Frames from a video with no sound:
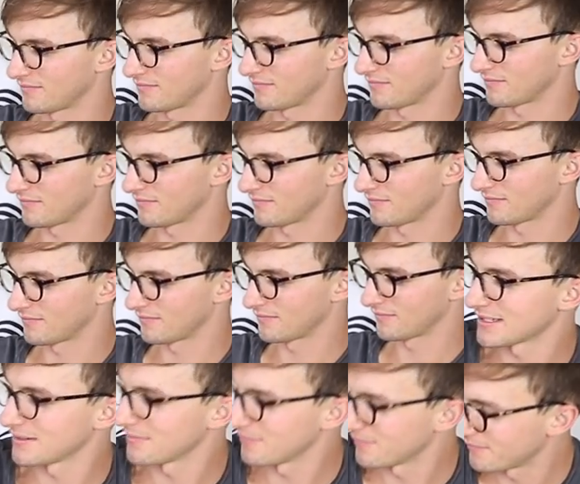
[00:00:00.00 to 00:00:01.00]

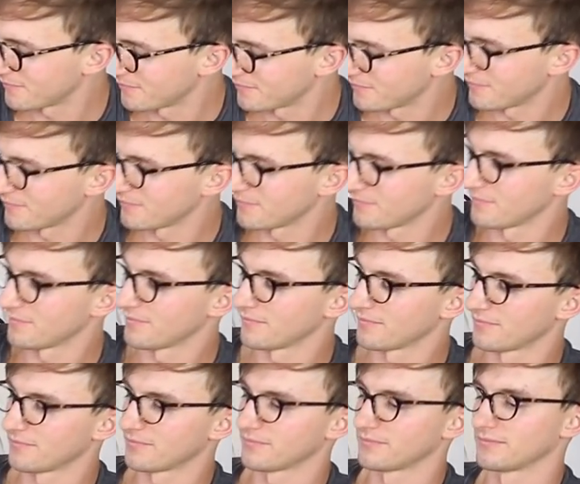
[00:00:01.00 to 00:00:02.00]

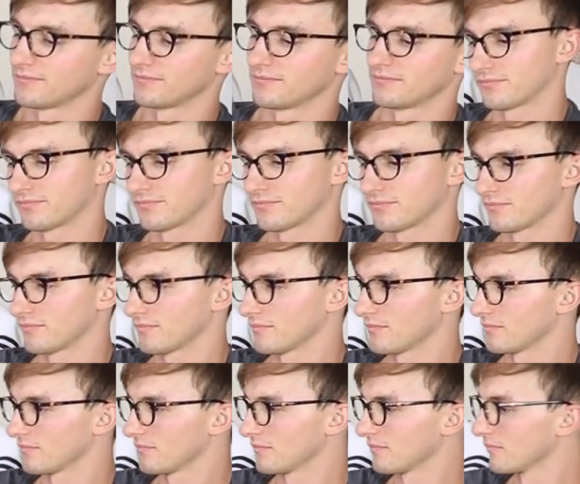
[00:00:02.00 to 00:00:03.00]

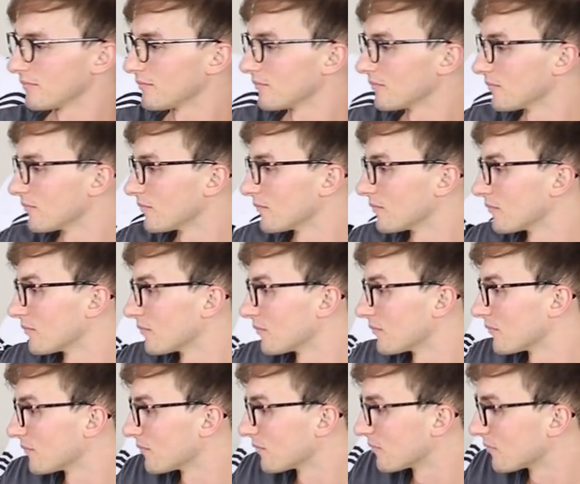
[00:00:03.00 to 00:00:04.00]
The person shown says nothing.